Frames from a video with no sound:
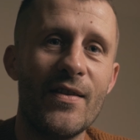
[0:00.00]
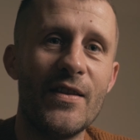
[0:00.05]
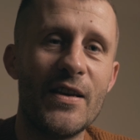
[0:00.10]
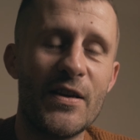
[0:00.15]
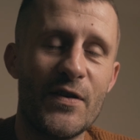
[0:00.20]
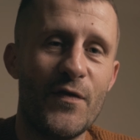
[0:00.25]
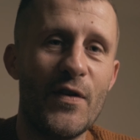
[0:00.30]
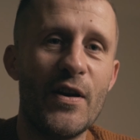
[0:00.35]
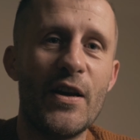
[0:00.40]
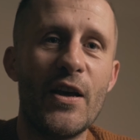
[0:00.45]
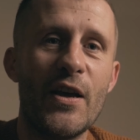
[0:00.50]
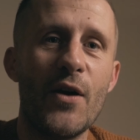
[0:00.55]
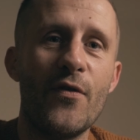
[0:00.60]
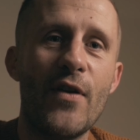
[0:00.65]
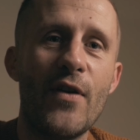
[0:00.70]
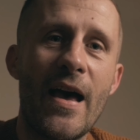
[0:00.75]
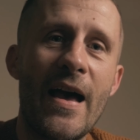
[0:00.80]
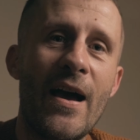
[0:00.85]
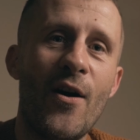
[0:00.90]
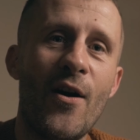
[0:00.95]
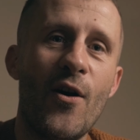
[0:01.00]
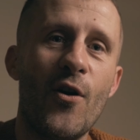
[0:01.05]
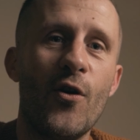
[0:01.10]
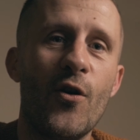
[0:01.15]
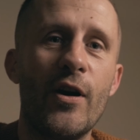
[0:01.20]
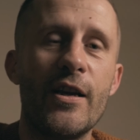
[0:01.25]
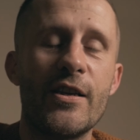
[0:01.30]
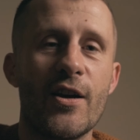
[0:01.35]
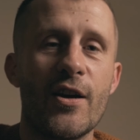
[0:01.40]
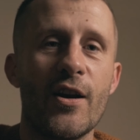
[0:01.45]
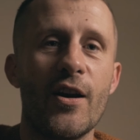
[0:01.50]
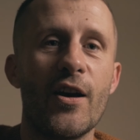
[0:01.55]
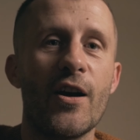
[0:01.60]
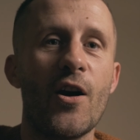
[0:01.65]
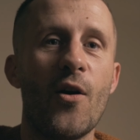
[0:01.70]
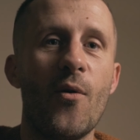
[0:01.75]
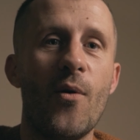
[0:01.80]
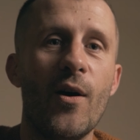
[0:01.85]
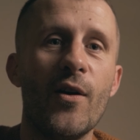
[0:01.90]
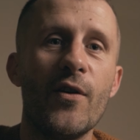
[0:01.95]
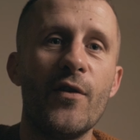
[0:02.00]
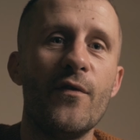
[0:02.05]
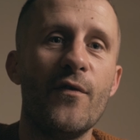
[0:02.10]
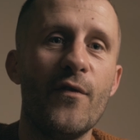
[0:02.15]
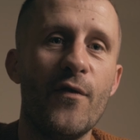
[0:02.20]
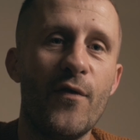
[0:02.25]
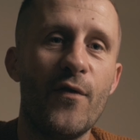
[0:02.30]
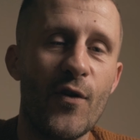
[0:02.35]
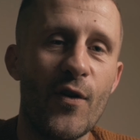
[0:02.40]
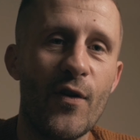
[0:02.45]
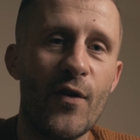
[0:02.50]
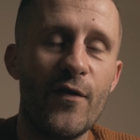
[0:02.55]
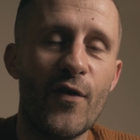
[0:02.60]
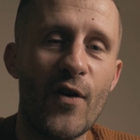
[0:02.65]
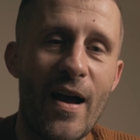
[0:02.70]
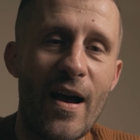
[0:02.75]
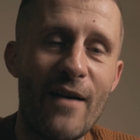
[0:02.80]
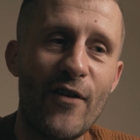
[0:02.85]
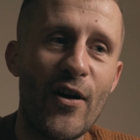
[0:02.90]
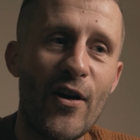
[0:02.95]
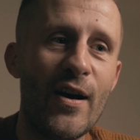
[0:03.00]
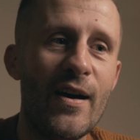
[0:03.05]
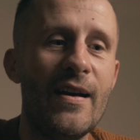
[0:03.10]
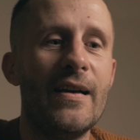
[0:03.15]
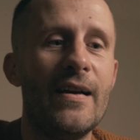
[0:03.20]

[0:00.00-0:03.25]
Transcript: this video there or it's gonna go on for forever.